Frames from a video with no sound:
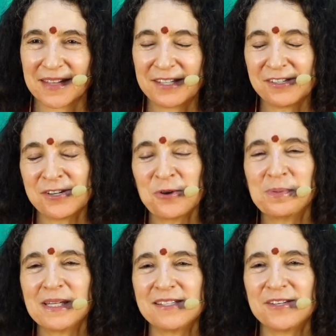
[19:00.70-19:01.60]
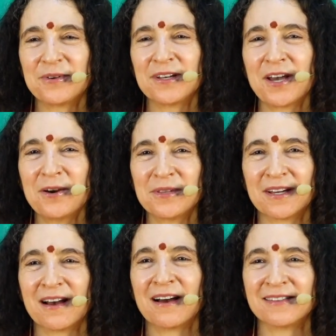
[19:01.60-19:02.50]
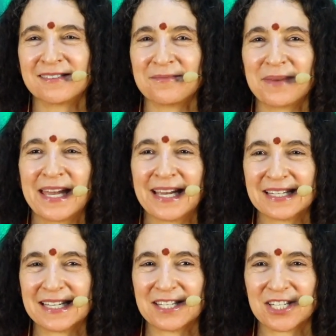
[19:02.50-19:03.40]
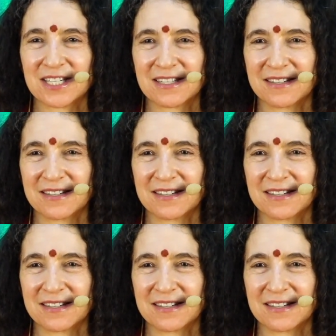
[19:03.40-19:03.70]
There's no place you can go that God isn't paying attention.